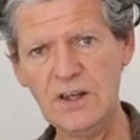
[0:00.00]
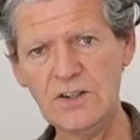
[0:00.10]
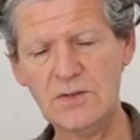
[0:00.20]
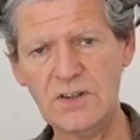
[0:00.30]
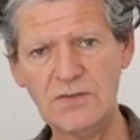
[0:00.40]

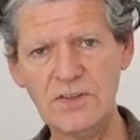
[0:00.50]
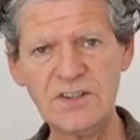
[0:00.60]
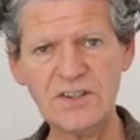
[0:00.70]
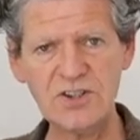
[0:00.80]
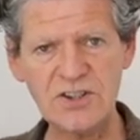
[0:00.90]
So therefore it
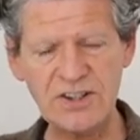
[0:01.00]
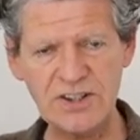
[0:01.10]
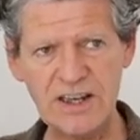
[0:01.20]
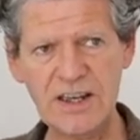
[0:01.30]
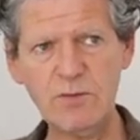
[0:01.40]
doesn't just
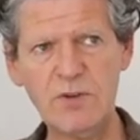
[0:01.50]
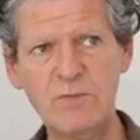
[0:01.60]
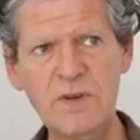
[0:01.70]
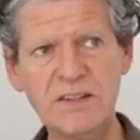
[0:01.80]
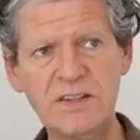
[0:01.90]
stay
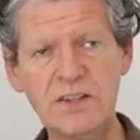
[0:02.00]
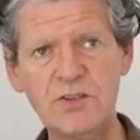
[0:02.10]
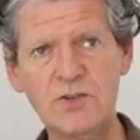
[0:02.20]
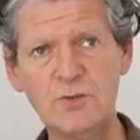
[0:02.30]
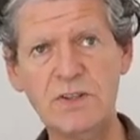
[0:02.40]
with
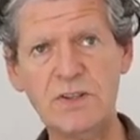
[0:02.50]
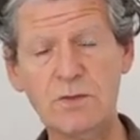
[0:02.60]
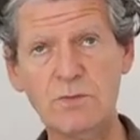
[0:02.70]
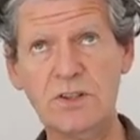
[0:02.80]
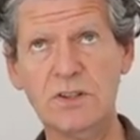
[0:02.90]
basic
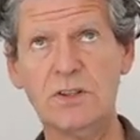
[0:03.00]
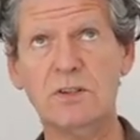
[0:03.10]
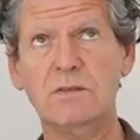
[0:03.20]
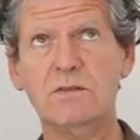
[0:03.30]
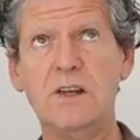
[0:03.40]
Druidism, which is
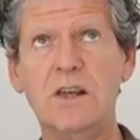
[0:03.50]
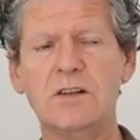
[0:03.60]
great